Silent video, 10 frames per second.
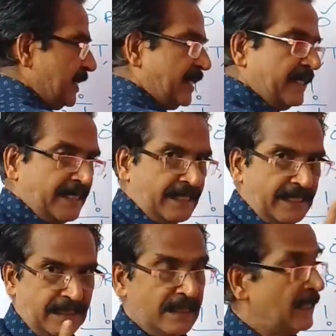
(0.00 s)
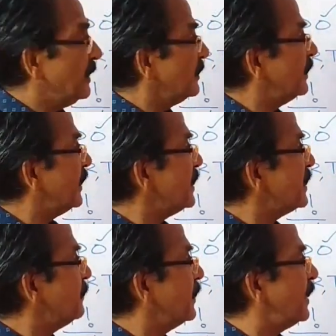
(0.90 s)
See here 3
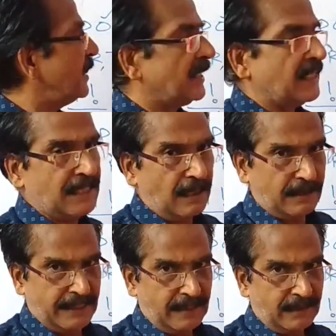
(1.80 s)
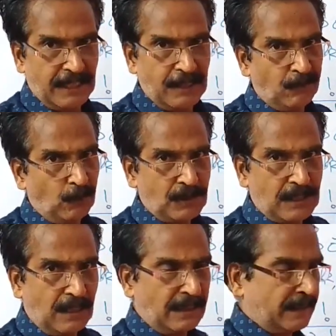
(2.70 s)
similar letters are there. 3
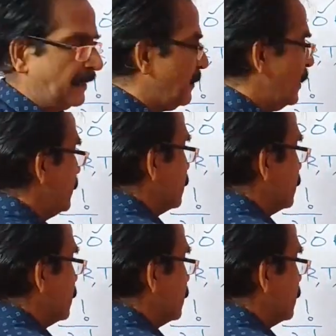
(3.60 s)
O's are there.